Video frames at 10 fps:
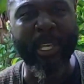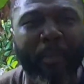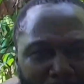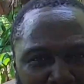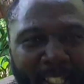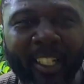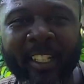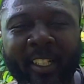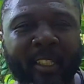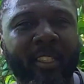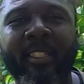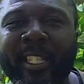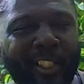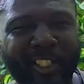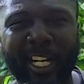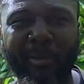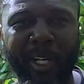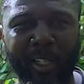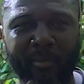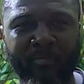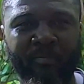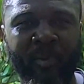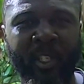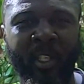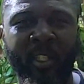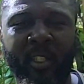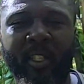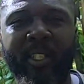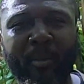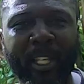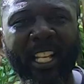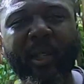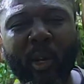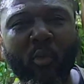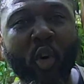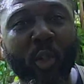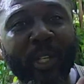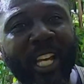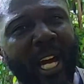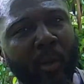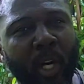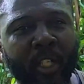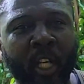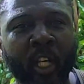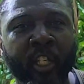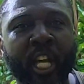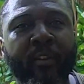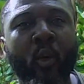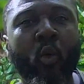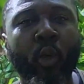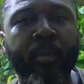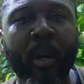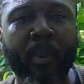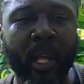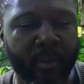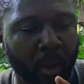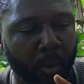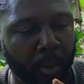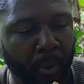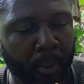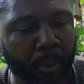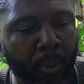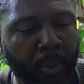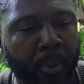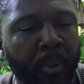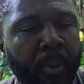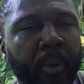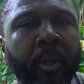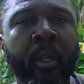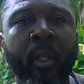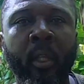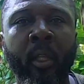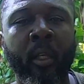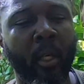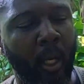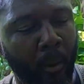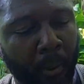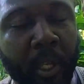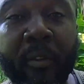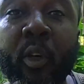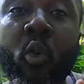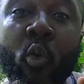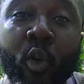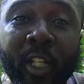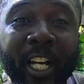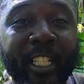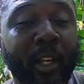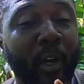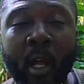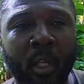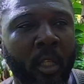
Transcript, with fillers: People, mm-hmm. the tea no normal. Mm-hmm. You see me? It's way worse when you hot one. You have to cool it properly, have you? Yes. You have to cool because you see,